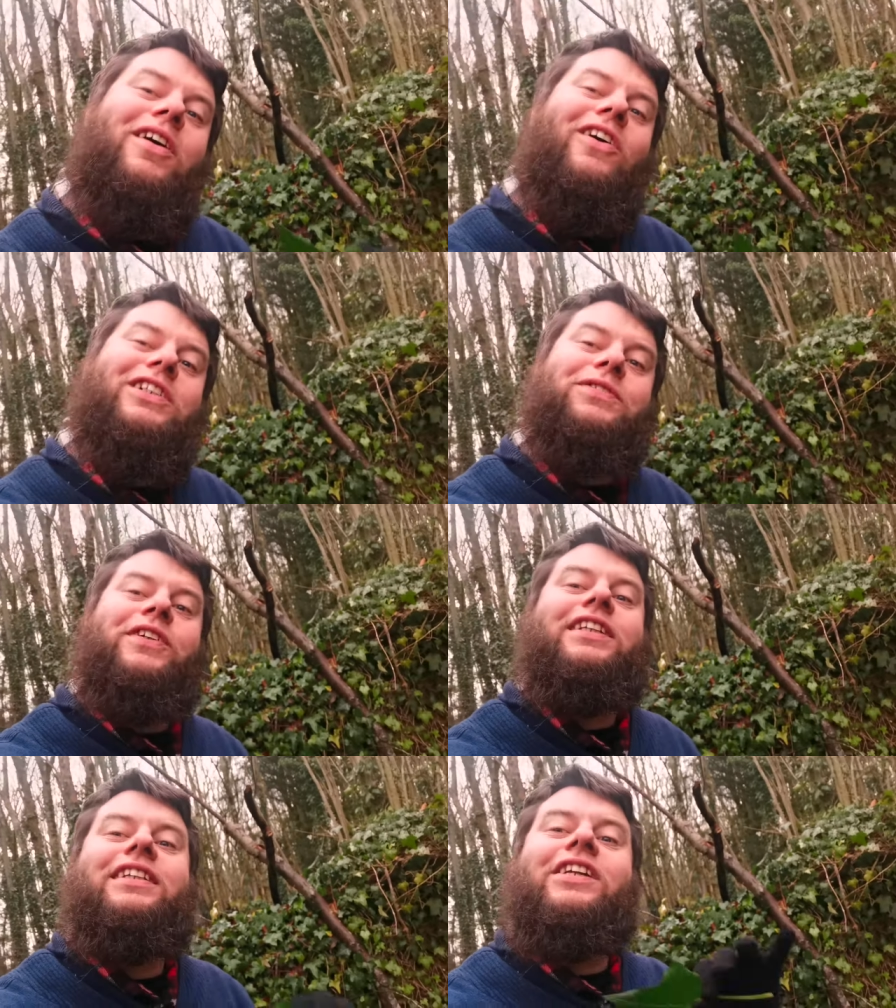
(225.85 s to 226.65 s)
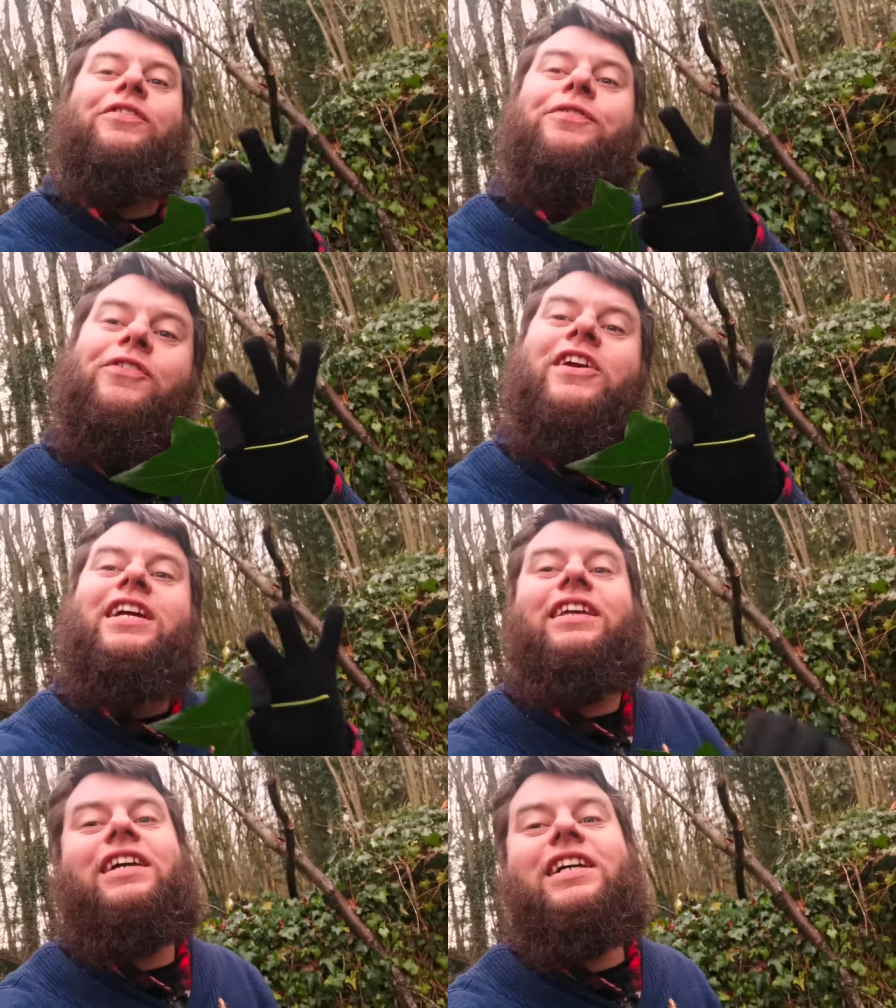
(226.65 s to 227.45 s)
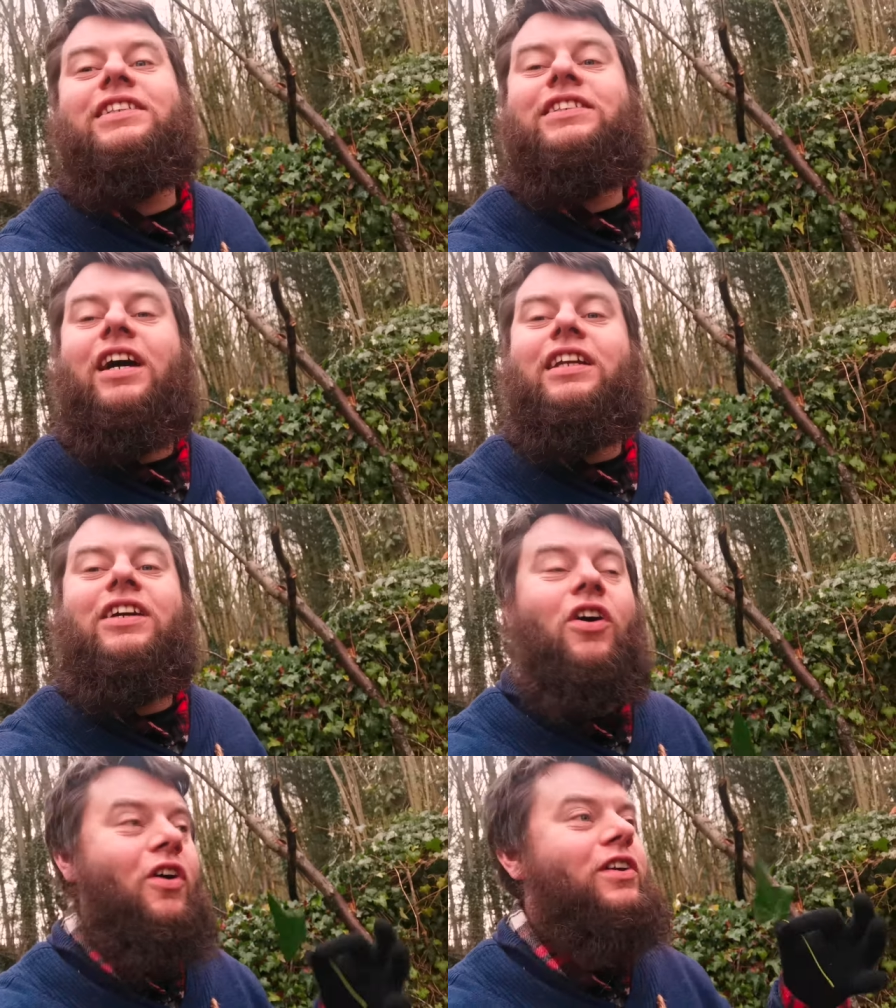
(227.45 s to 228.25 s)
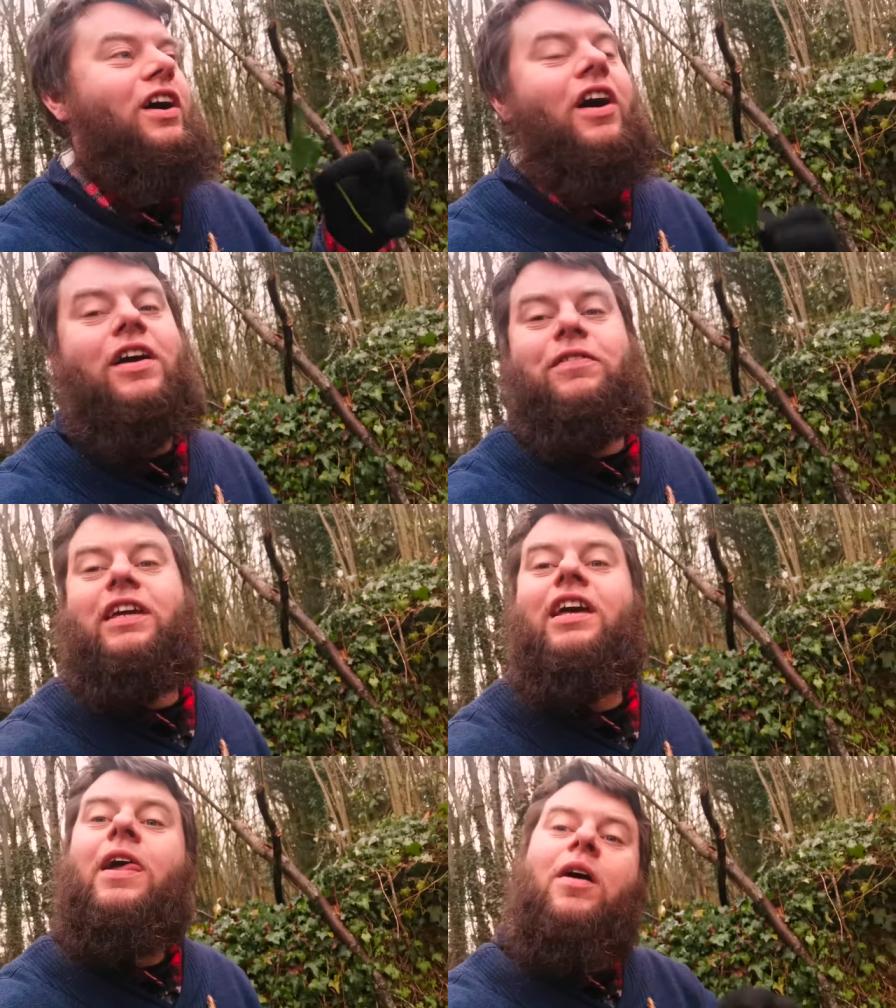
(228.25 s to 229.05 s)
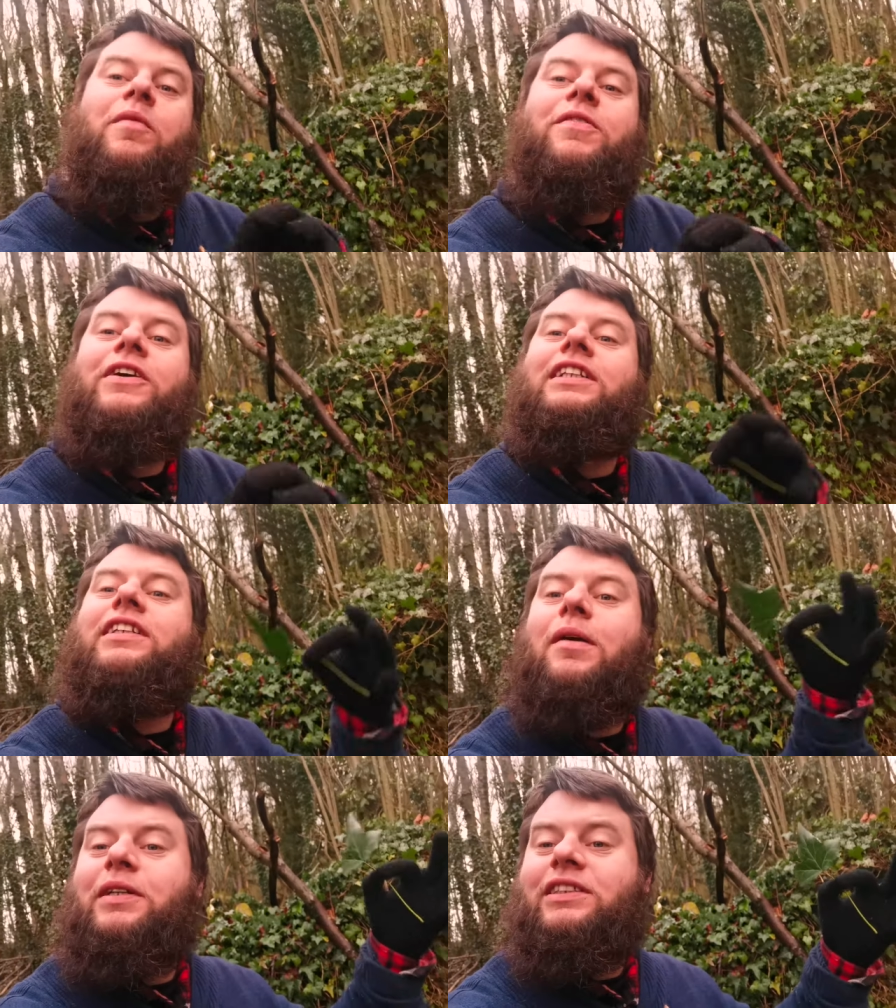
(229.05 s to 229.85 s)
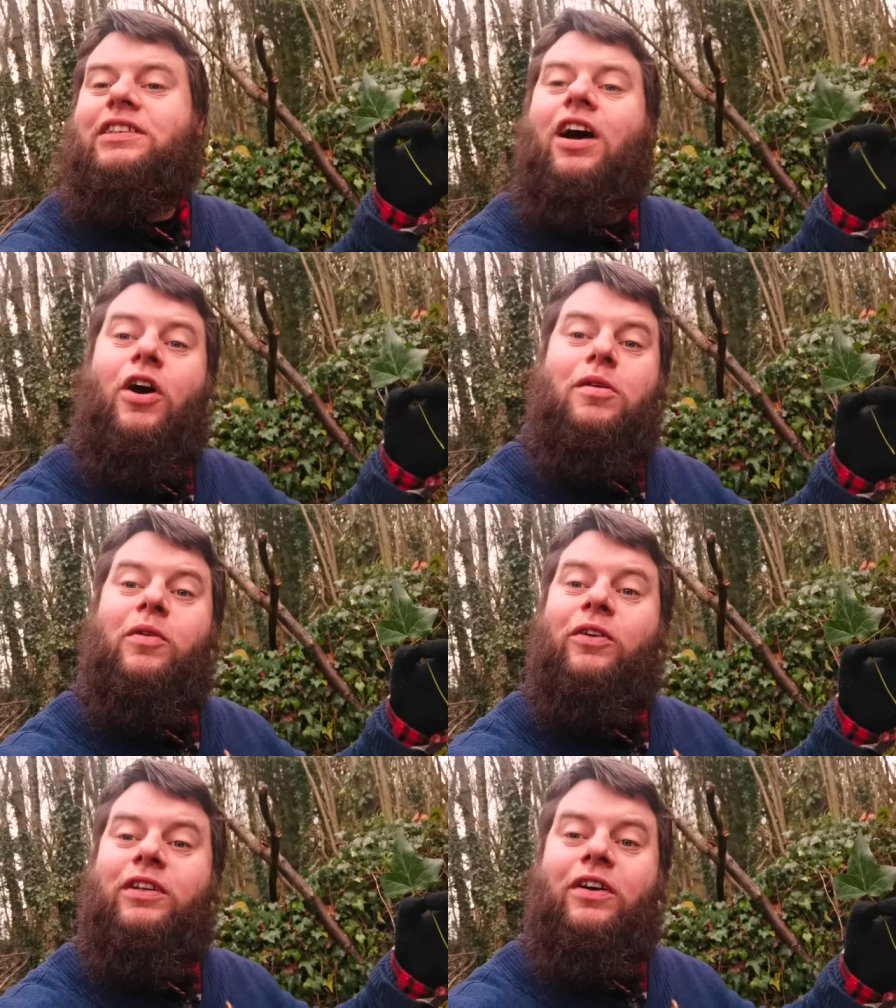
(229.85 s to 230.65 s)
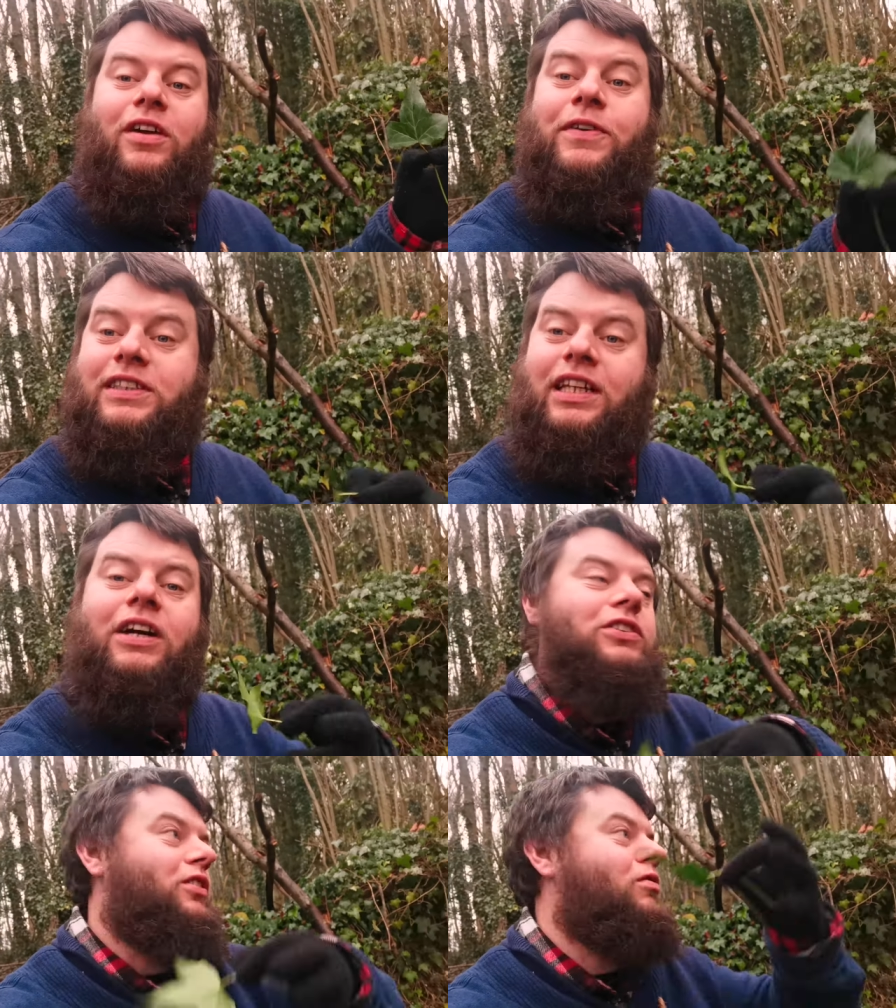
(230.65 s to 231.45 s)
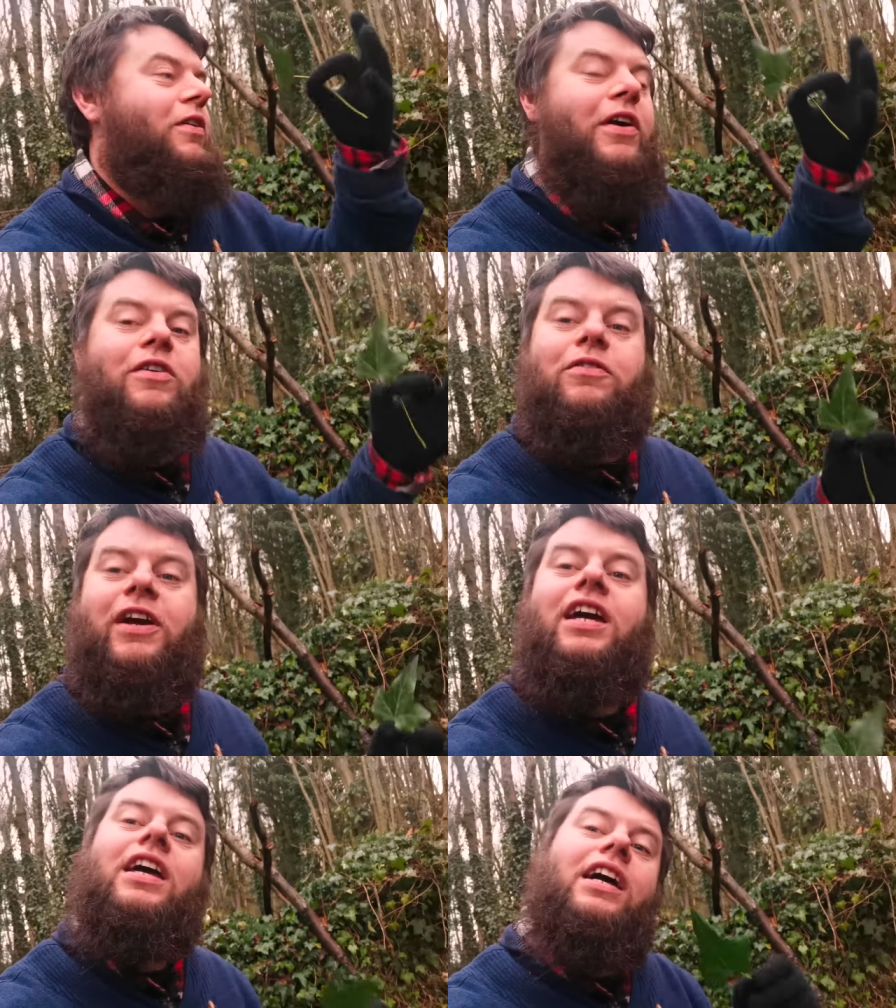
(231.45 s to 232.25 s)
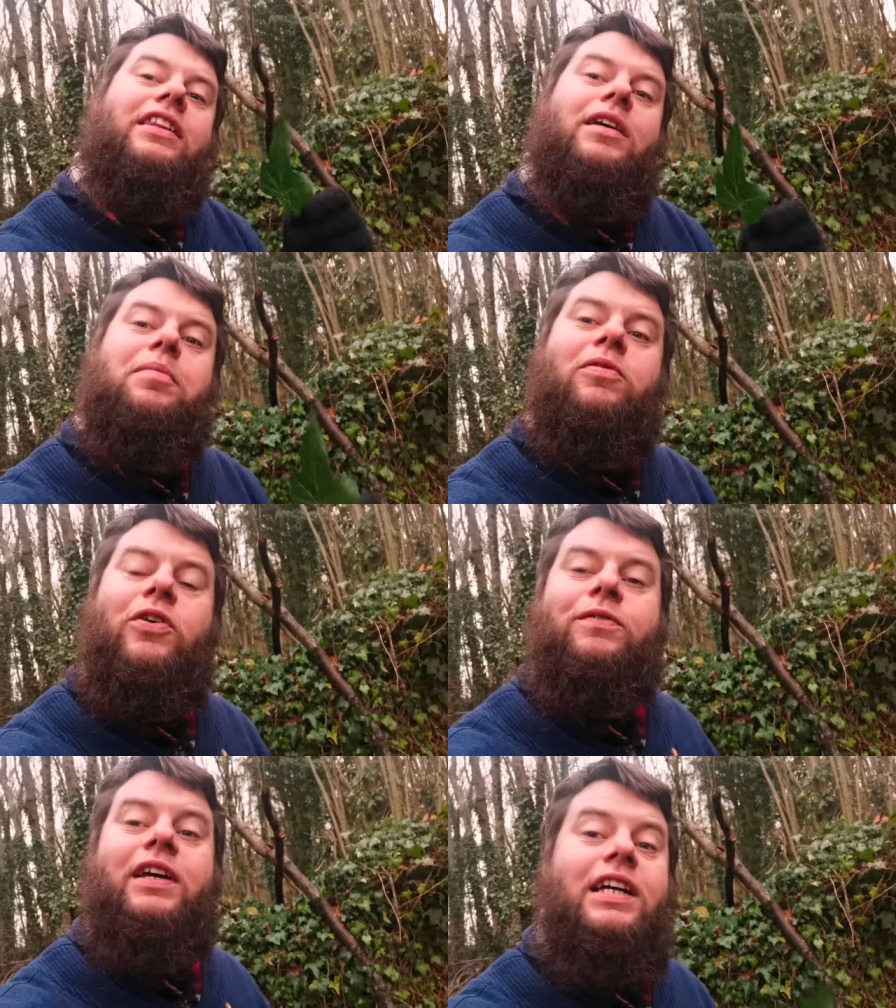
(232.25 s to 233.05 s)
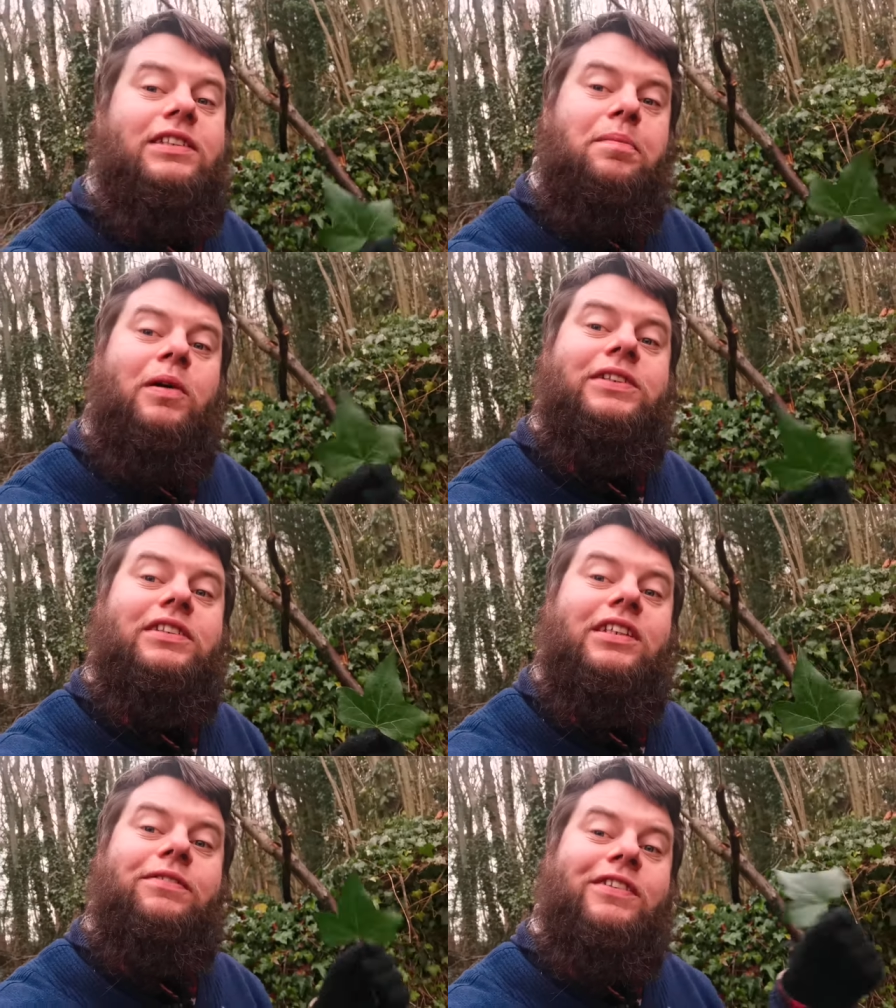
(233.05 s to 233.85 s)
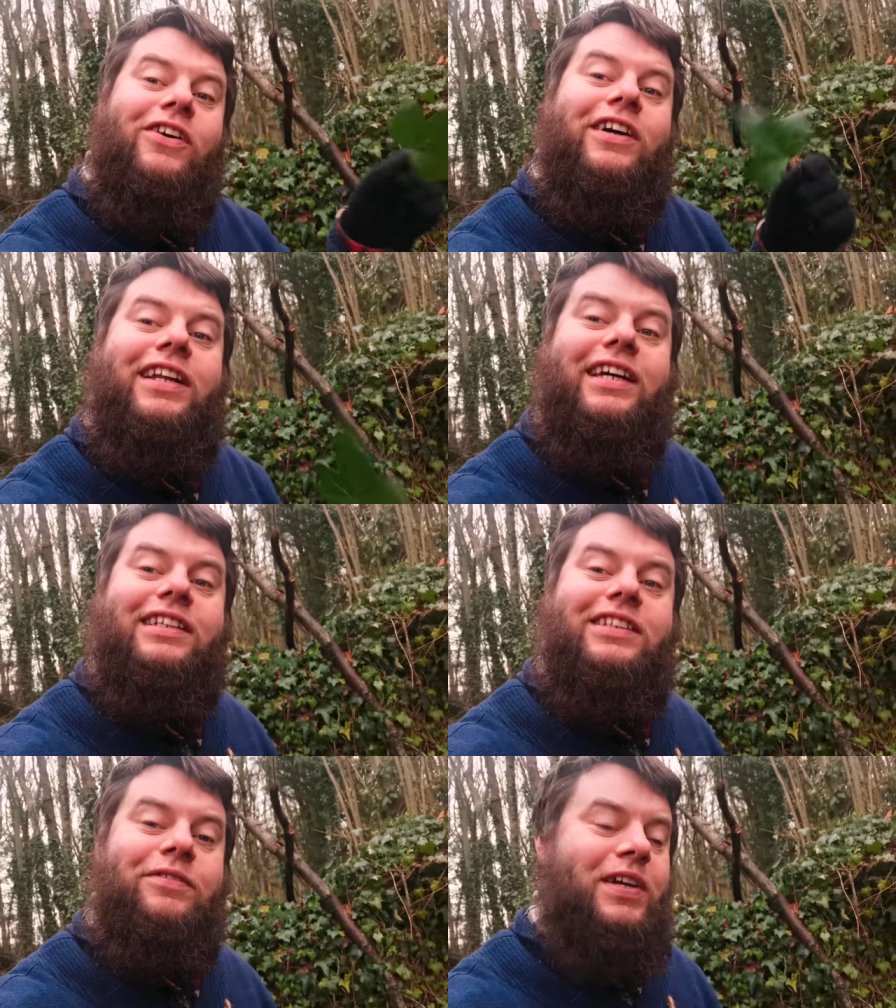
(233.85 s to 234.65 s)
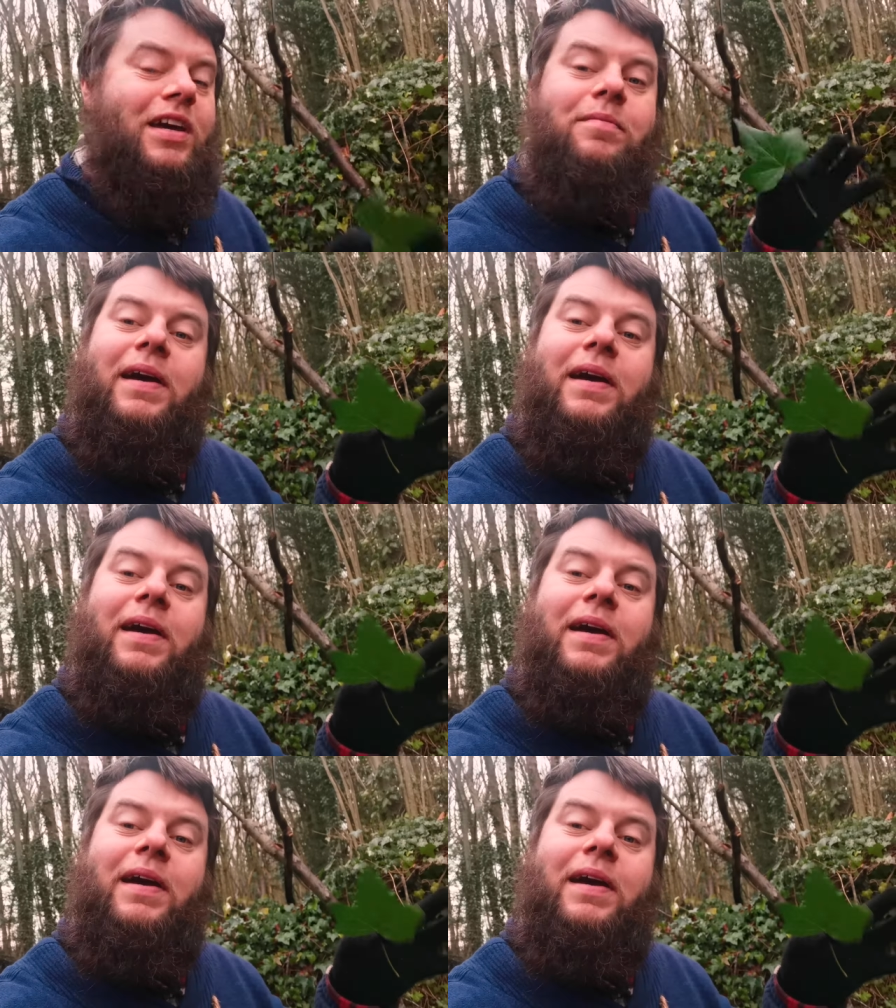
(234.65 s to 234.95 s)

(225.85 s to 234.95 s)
But Oxford did a three-year study on ivy and whether it damages a home or not if it's allowed to grow over it, and they proved that it's a positive, not a negative.